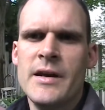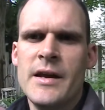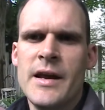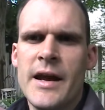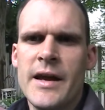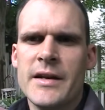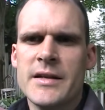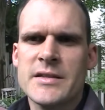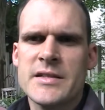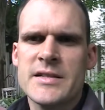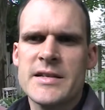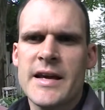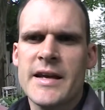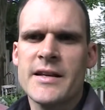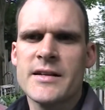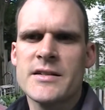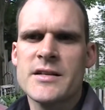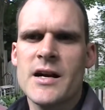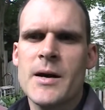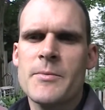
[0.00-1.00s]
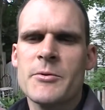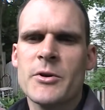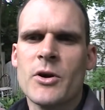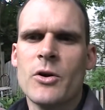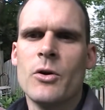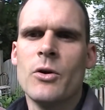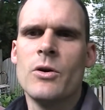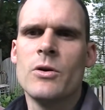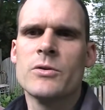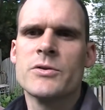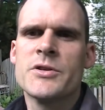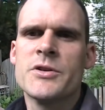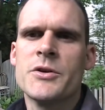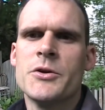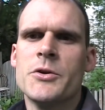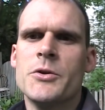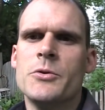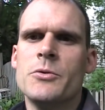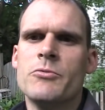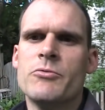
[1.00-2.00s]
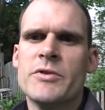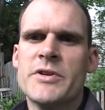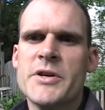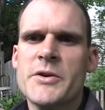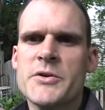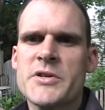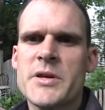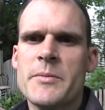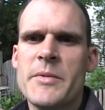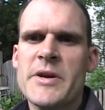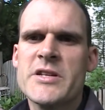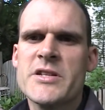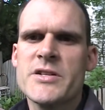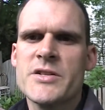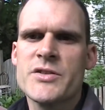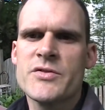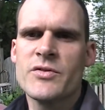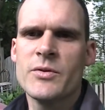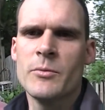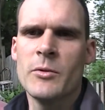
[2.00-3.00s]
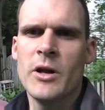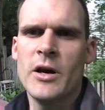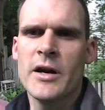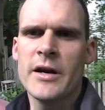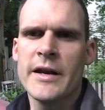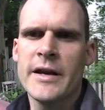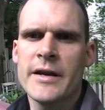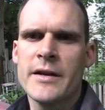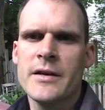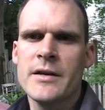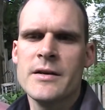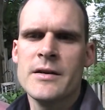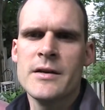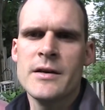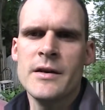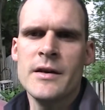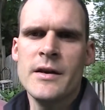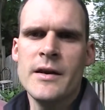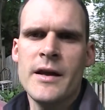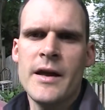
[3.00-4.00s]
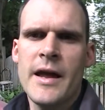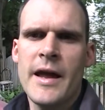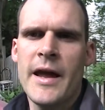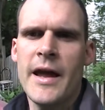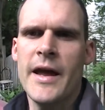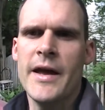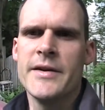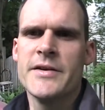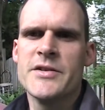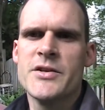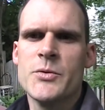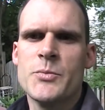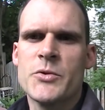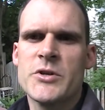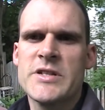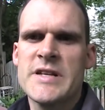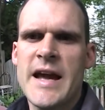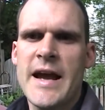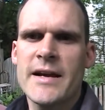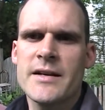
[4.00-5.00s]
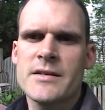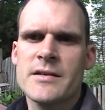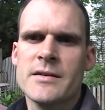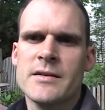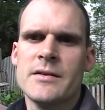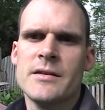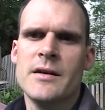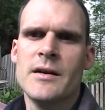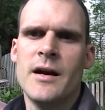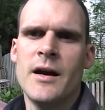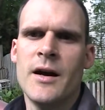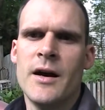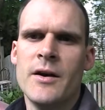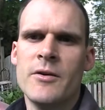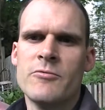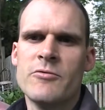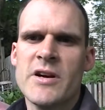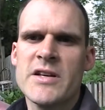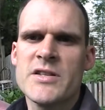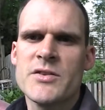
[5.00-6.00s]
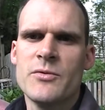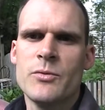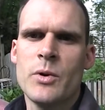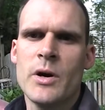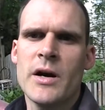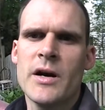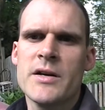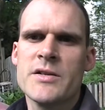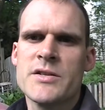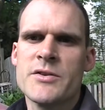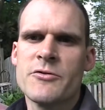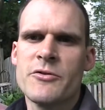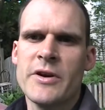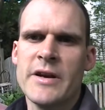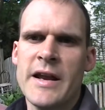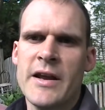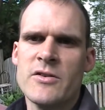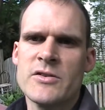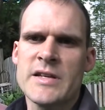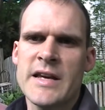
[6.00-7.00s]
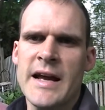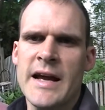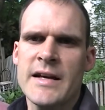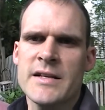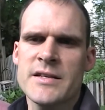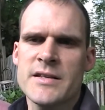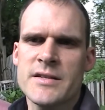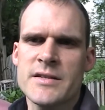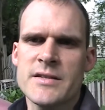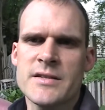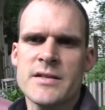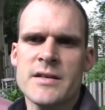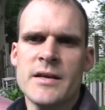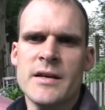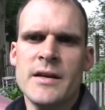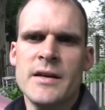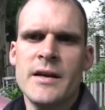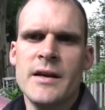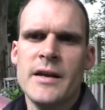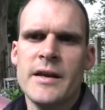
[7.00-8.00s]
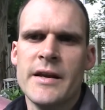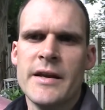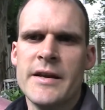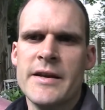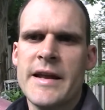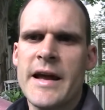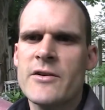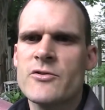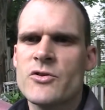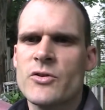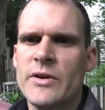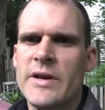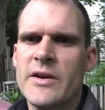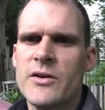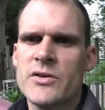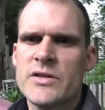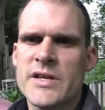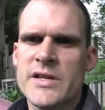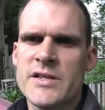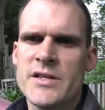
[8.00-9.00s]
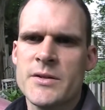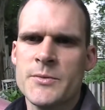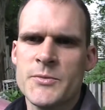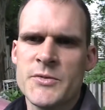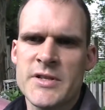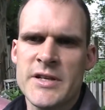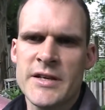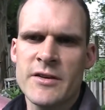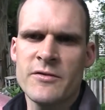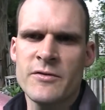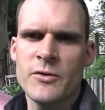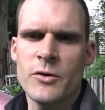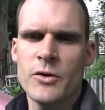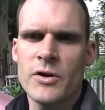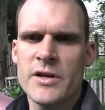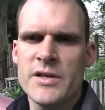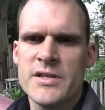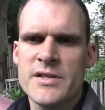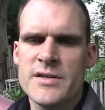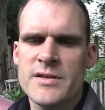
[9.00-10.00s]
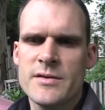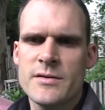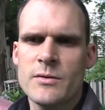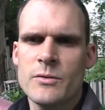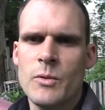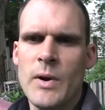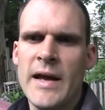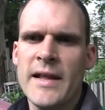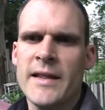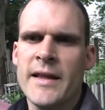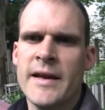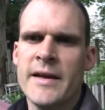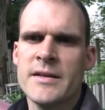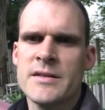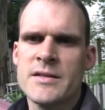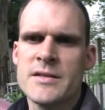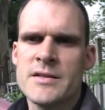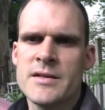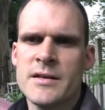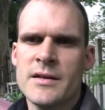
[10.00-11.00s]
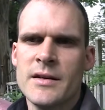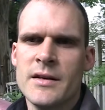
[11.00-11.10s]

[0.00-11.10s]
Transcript: and instead adopt a goal to reduce emissions from logging and to protect reservoirs of greenhouse gases in natural ecosystems like forests, wetlands,